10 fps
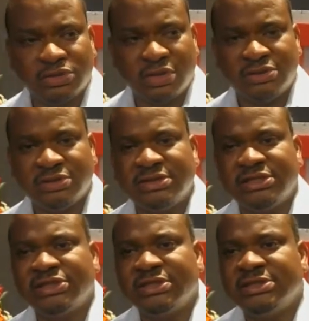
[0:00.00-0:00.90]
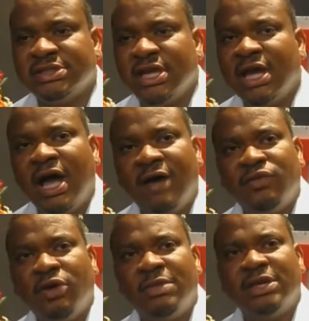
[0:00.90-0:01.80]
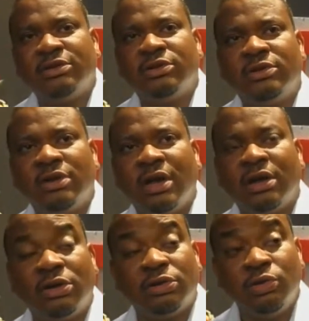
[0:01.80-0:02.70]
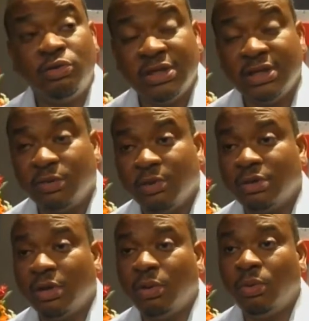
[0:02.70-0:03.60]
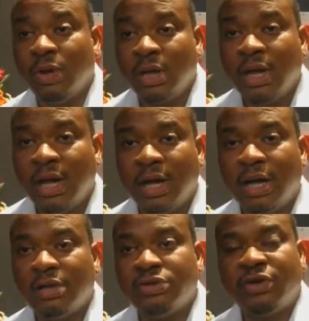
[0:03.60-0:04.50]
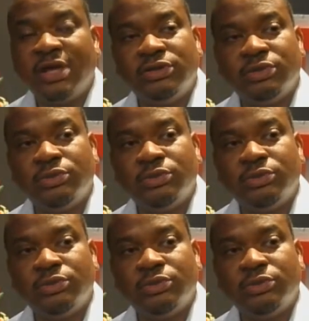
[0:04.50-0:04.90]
Those consultations have now been concluded, and we're now trying